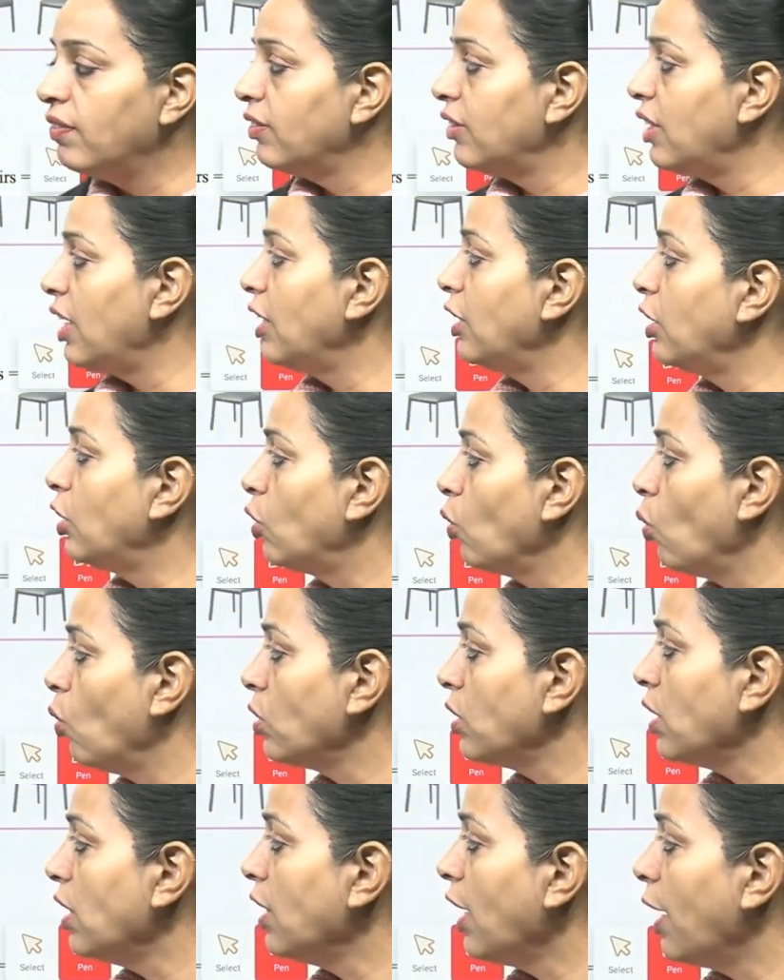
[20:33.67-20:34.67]
Then
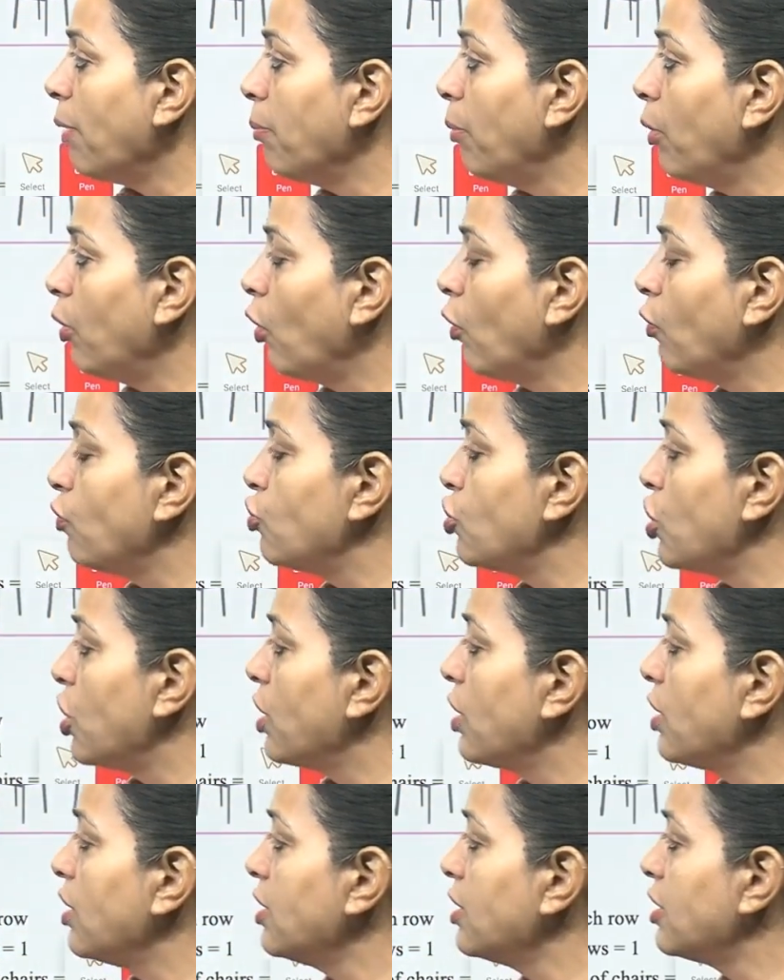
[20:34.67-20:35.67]
total number of
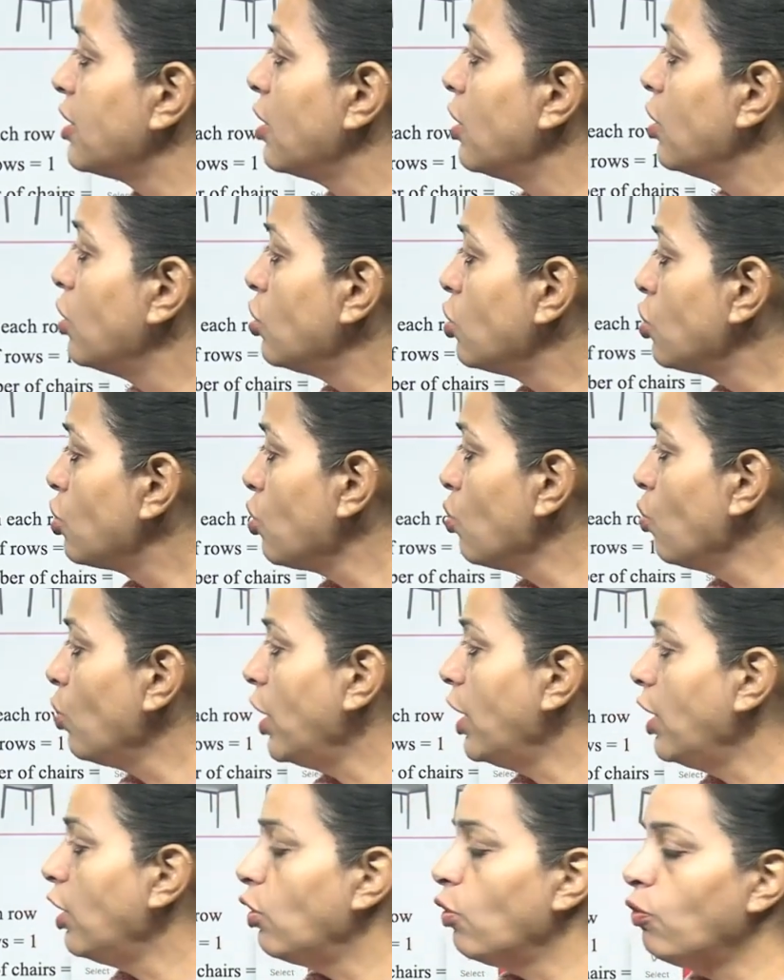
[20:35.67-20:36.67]
chairs 2
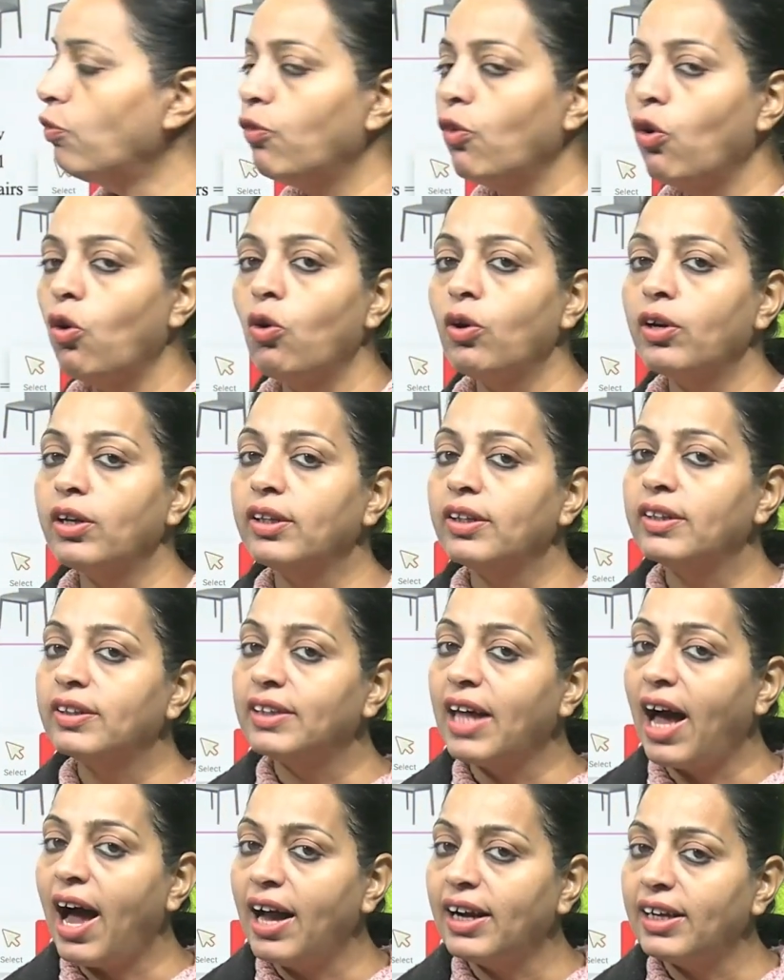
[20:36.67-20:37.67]
into 4,
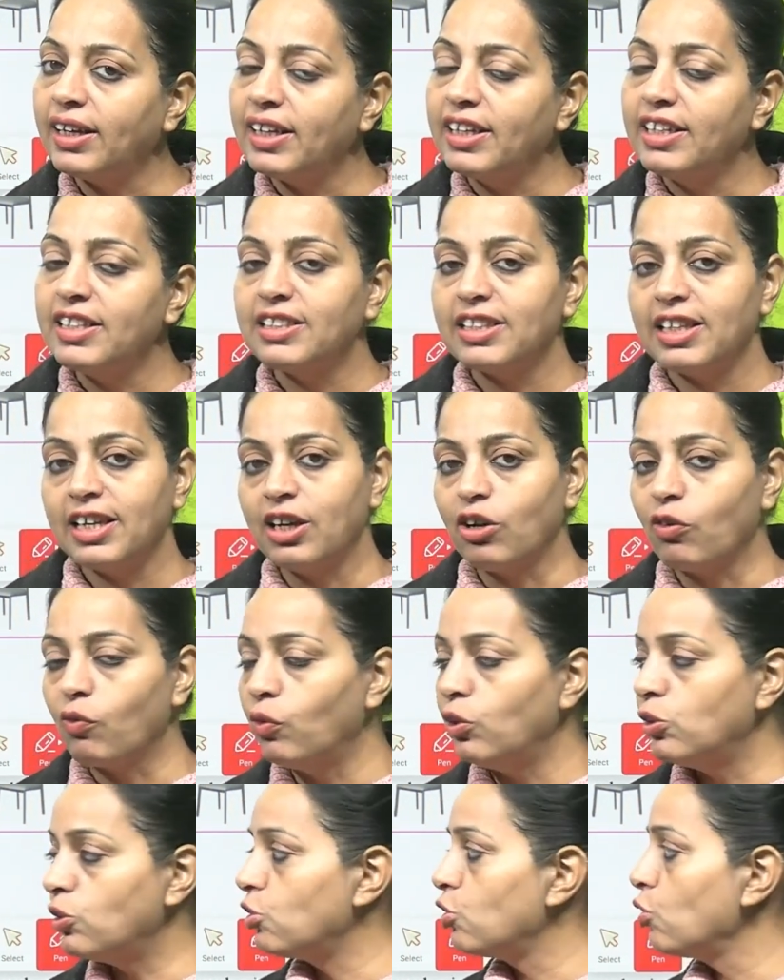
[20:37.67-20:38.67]
that is
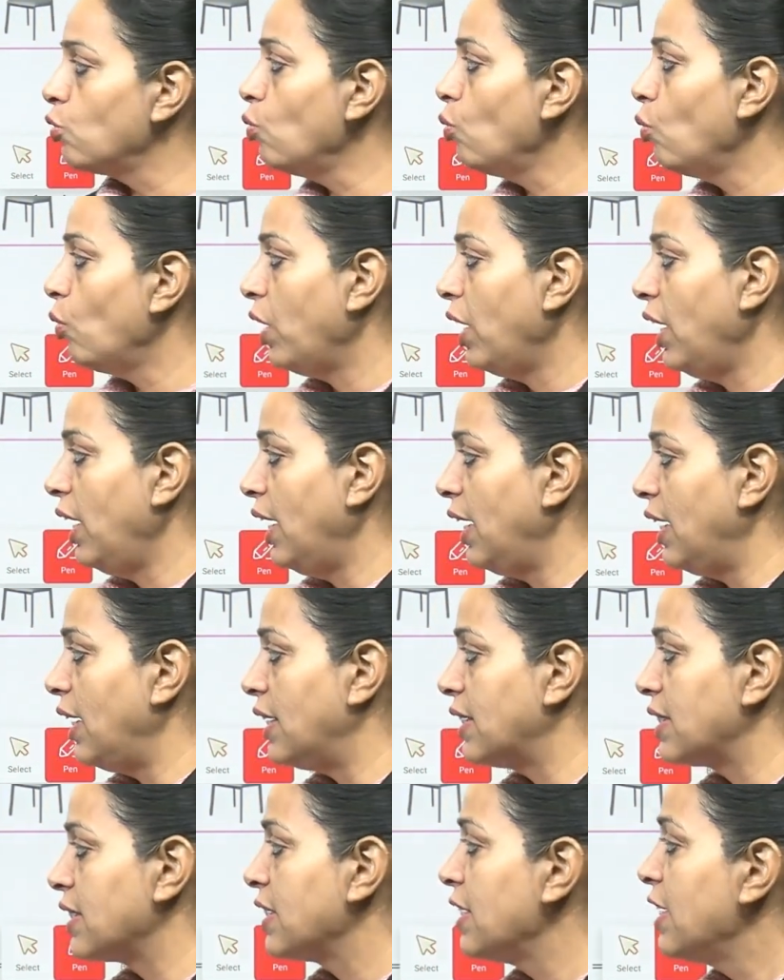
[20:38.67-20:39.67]
equal to
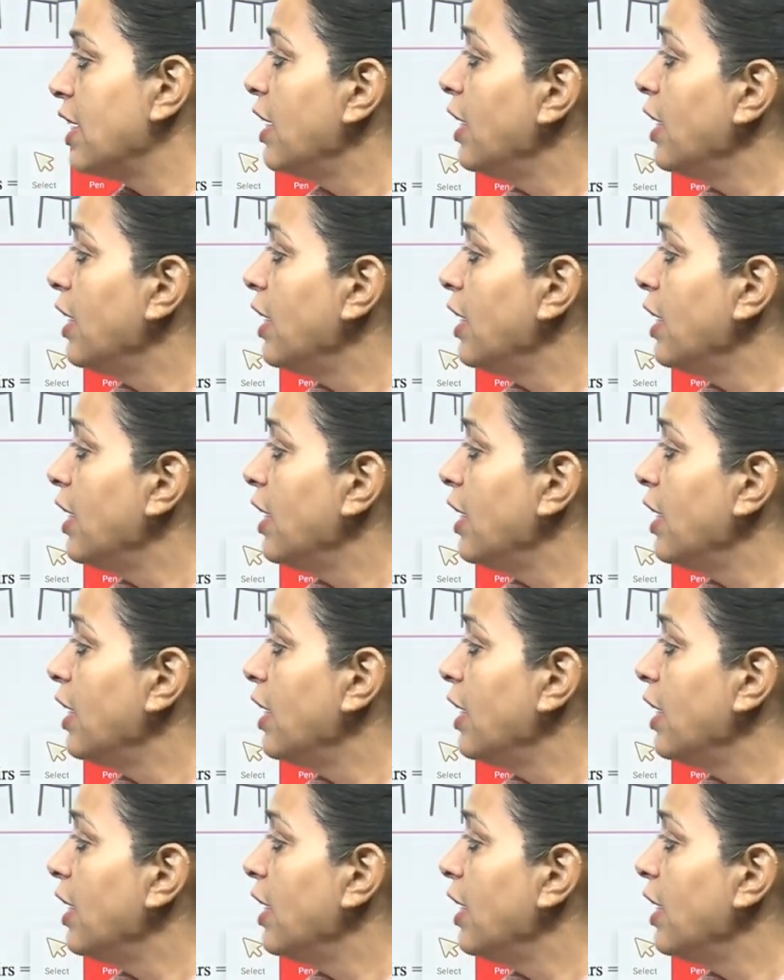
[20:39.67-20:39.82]
8.